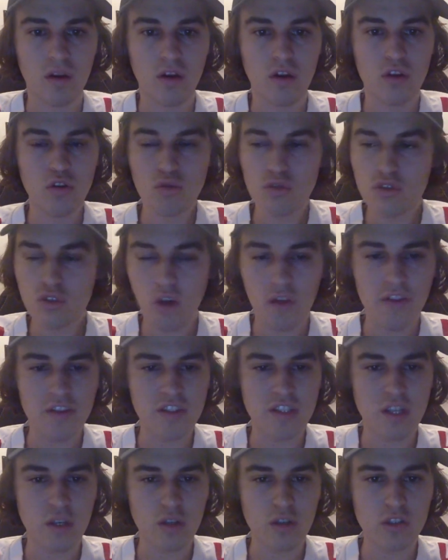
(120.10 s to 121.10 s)
You saw the
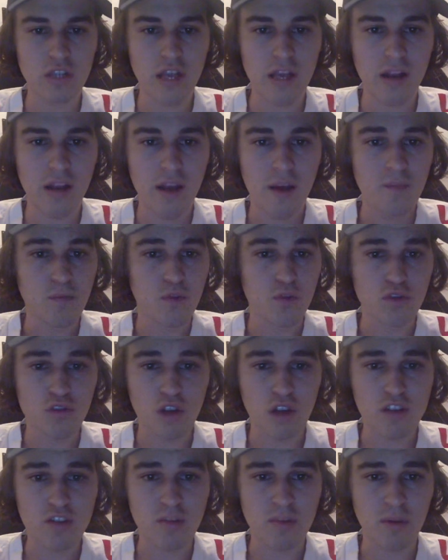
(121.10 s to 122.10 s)
skill set, you
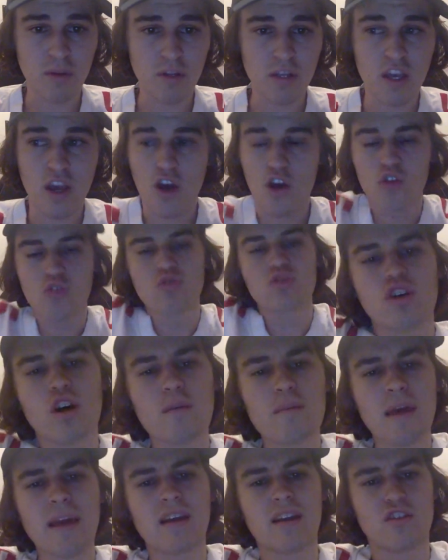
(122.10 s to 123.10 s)
saw his ability, you
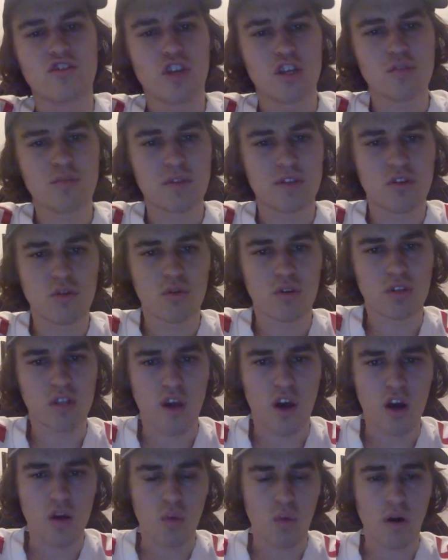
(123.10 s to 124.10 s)
him make an adjustment too early
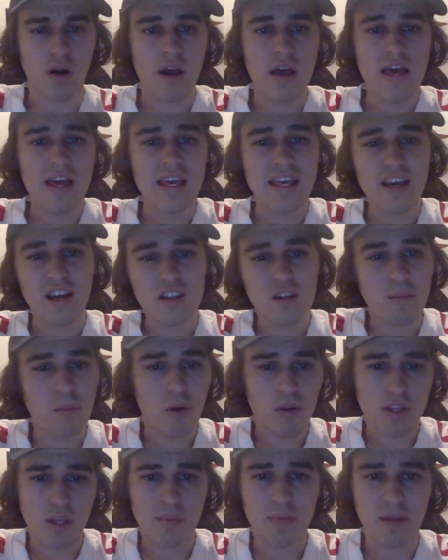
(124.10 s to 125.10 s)
on where he got the
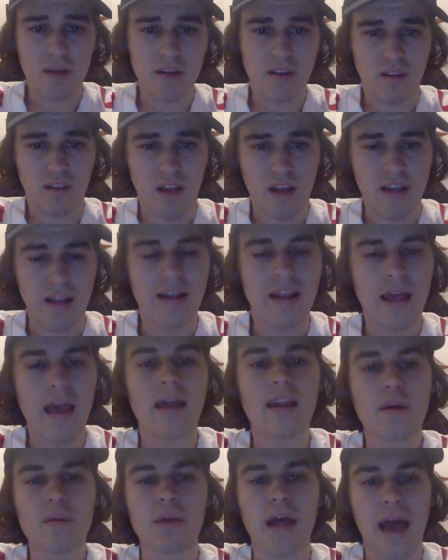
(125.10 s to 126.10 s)
ball tipped down at the line,
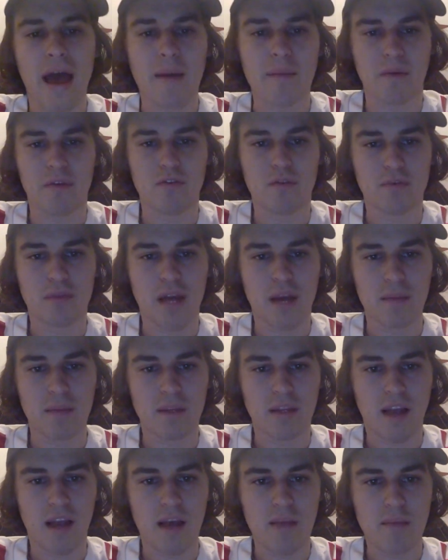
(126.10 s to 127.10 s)
and it would happen from time to
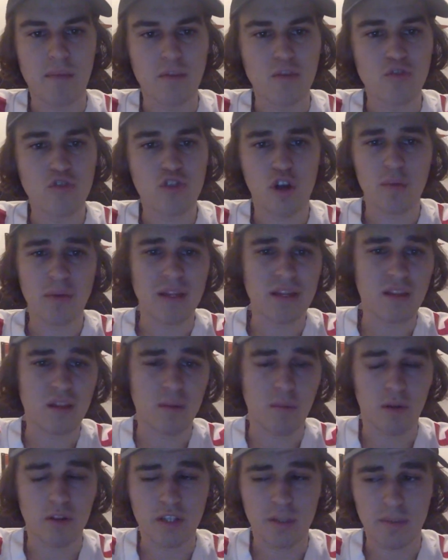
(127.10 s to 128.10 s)
time, but you saw him get the
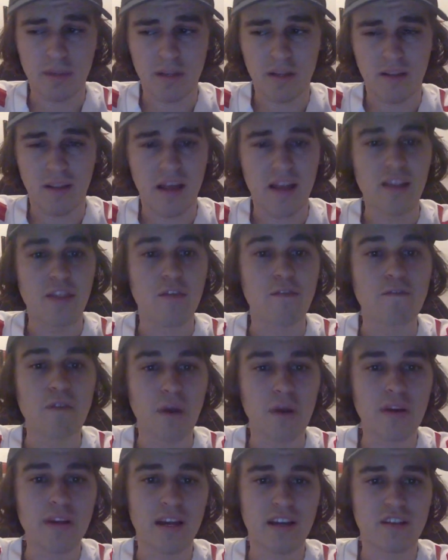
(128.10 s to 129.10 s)
ball tipped down the line. The
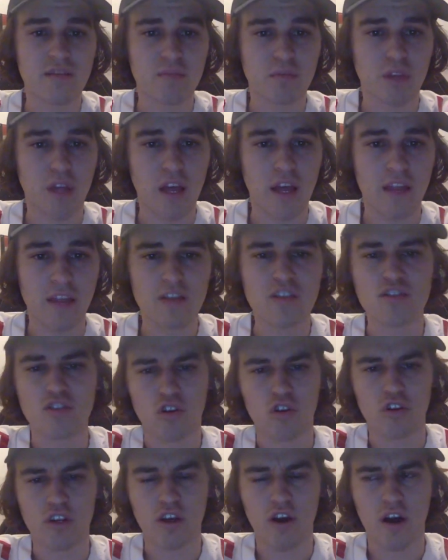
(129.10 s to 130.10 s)
very next play, this is
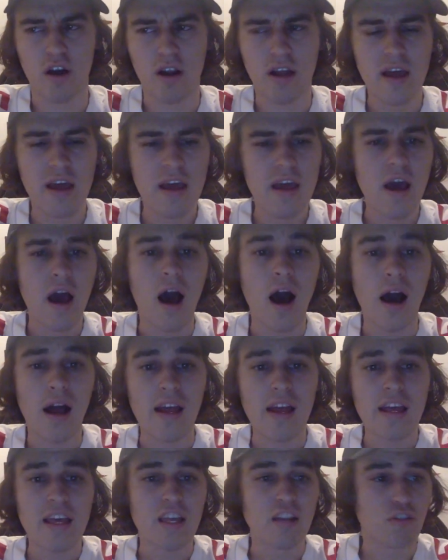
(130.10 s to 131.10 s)
early on,
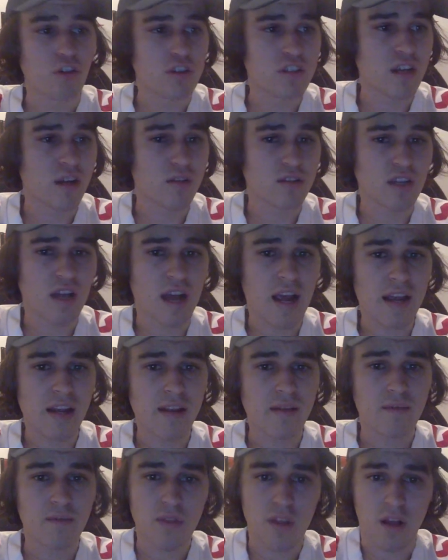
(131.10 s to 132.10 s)
he looks outside.
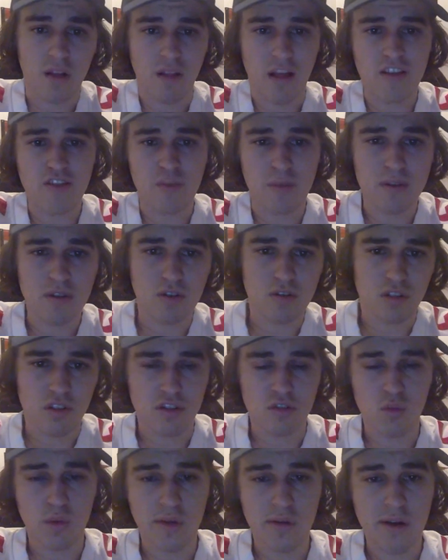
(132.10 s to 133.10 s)
Elijah Mitchell's on a
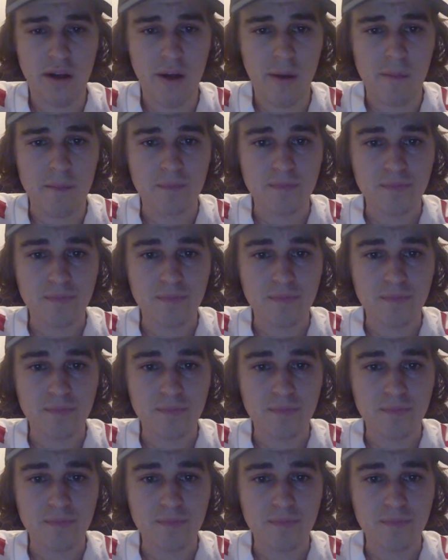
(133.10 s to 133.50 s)
swing route.